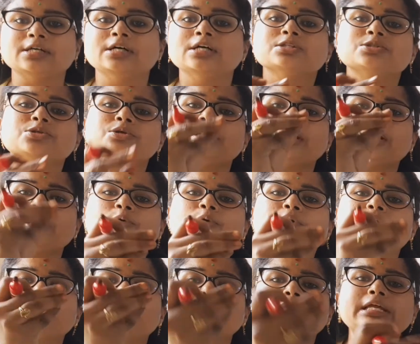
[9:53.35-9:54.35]
So they are
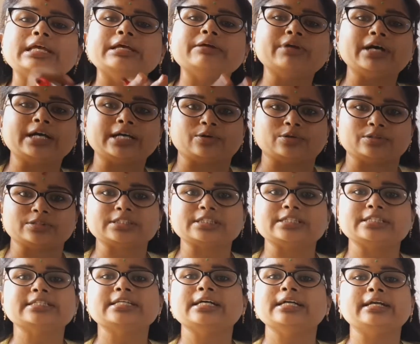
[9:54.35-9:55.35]
going to leave ions,
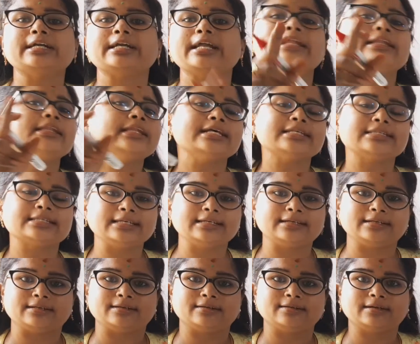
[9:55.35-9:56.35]
isn't it?
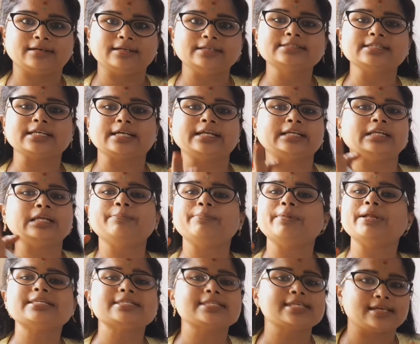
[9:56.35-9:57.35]
NaCl is there. Na
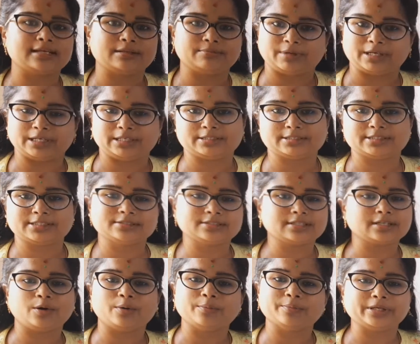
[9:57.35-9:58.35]
plus Cl minus is a
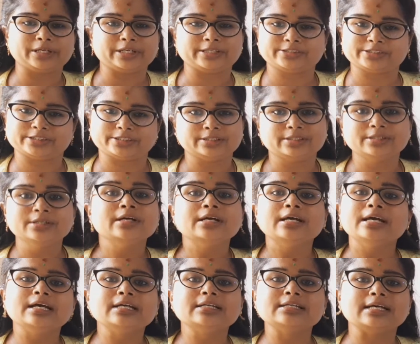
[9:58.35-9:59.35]
combination,
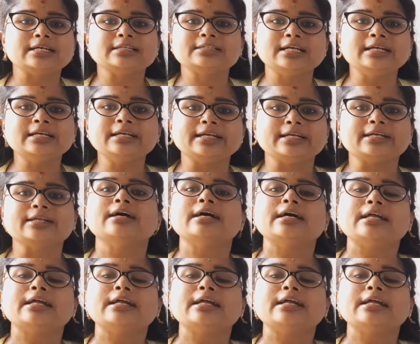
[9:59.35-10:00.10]
isn't it?